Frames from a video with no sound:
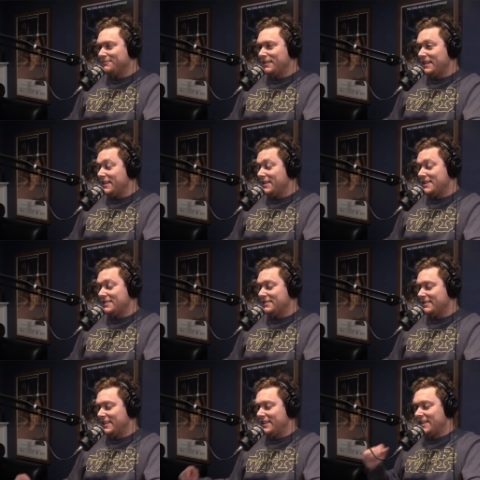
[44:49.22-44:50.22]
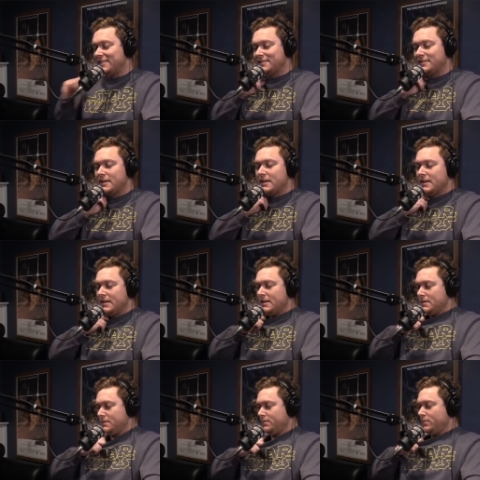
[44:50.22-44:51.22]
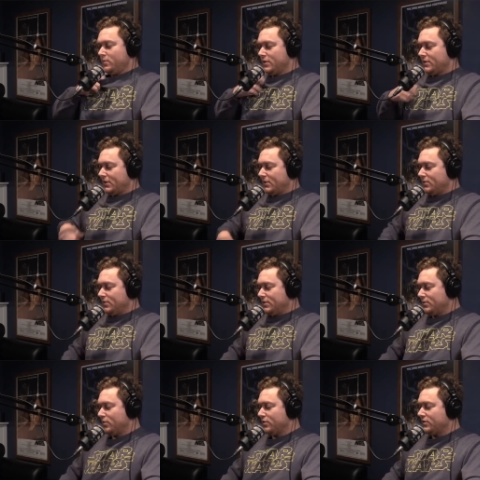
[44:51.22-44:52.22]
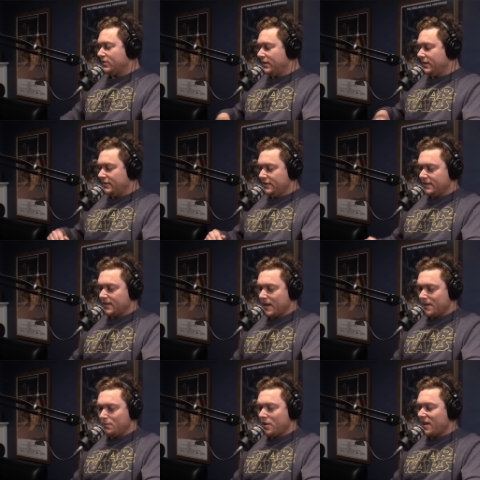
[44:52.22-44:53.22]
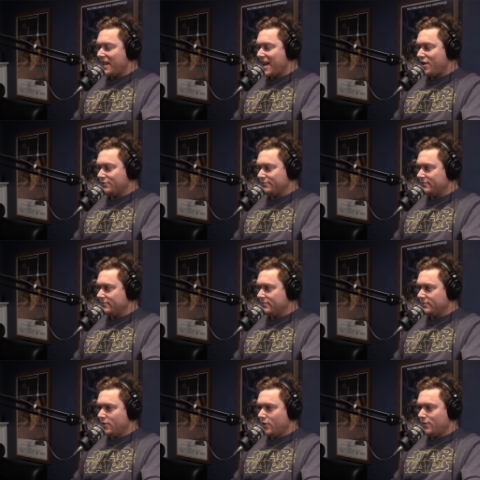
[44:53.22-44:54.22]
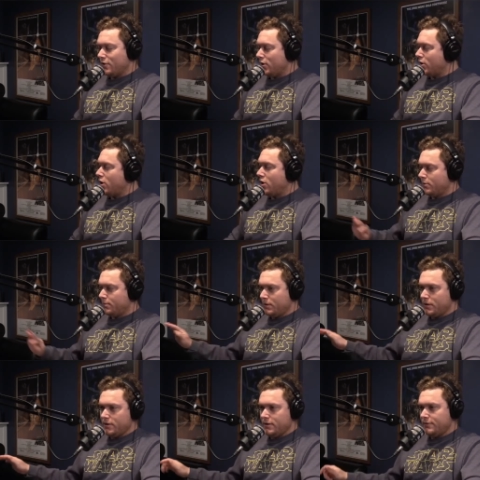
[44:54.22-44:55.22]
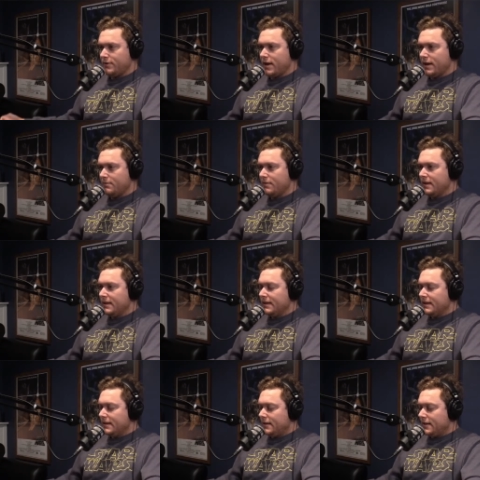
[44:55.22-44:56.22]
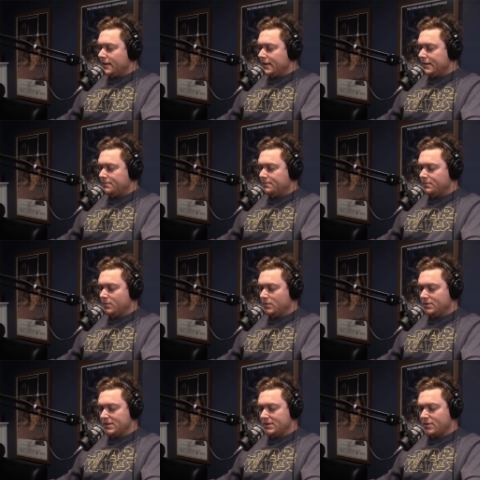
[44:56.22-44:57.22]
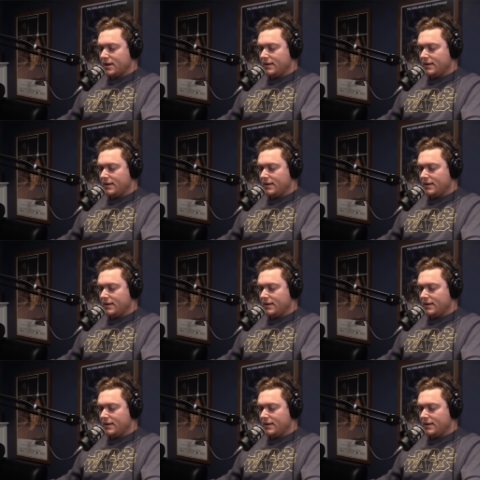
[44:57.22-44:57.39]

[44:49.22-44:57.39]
It does. And that's what's cool is we're seeing this kind of play out over a long period of time, which is great.